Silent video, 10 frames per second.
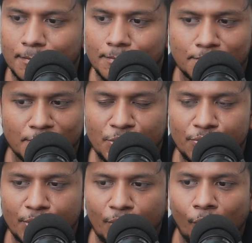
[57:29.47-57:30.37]

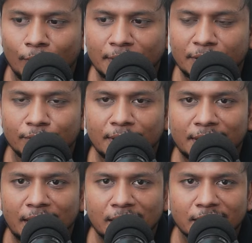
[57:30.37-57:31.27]
your all day-to-day
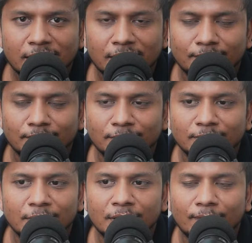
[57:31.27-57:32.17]
task,
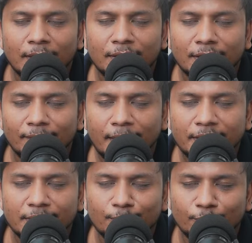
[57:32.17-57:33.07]
it will run very
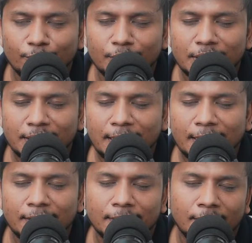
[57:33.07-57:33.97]
smooth.
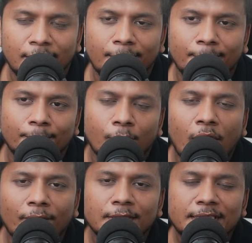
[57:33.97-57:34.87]
Then
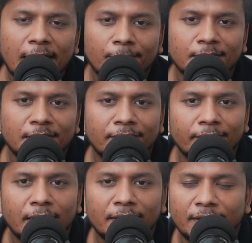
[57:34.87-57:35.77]
office apps, they
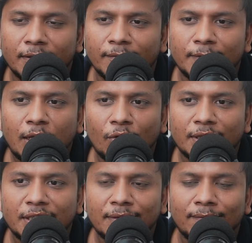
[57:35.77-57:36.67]
will run without
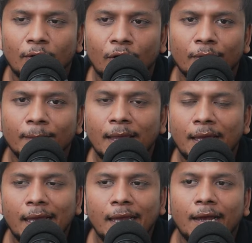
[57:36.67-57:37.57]
any flaw.
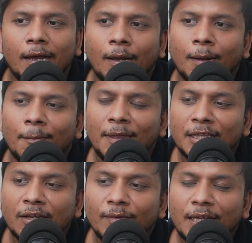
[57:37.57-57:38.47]
And
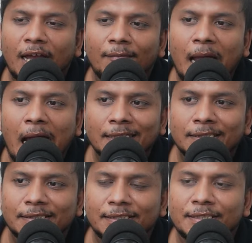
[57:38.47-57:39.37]
then we have added
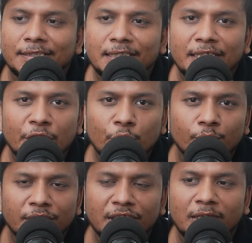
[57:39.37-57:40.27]
here 32
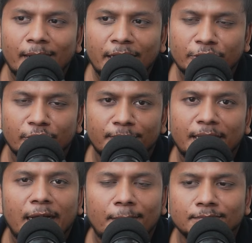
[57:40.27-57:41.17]
gigabyte of
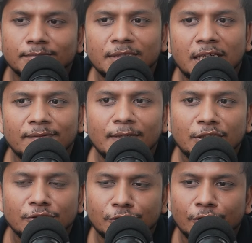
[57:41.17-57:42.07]
RAM that will
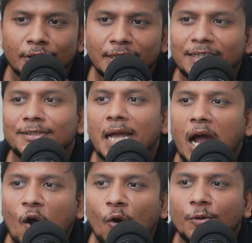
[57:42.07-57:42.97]
ensure that
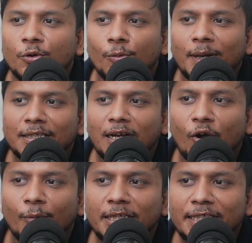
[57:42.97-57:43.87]
no matter how
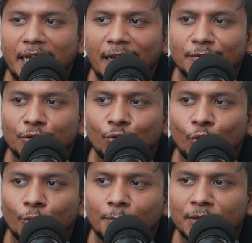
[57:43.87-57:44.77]
tabs you
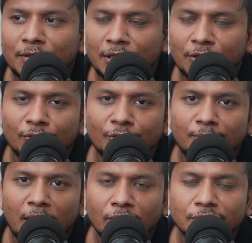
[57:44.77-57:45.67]
open in your
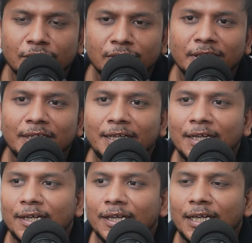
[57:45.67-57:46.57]
browser,
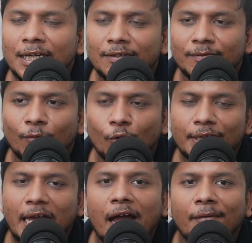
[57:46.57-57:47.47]
it won't
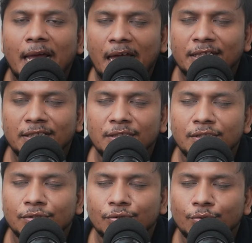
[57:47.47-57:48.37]
have any
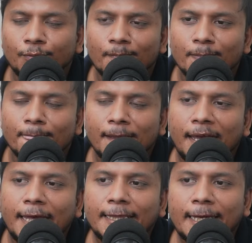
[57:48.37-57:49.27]
issue.
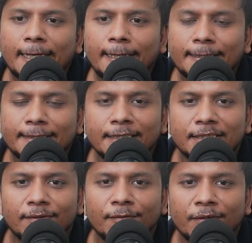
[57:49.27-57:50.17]
And then since
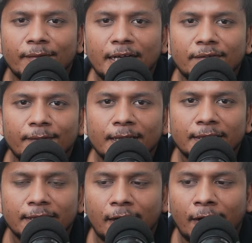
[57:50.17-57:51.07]
we went with
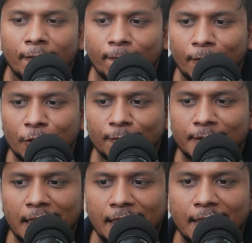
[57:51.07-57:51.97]
one of the
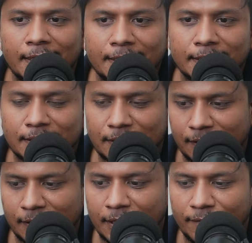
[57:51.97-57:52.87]
latest
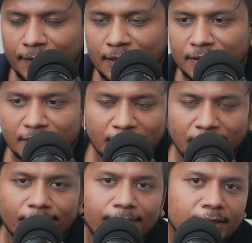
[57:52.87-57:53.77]
configuration, the
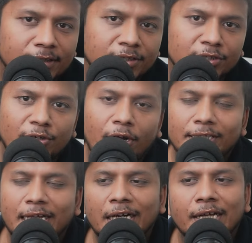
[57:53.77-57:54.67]
configuration is not
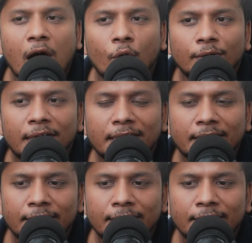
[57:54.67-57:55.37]
that outdated.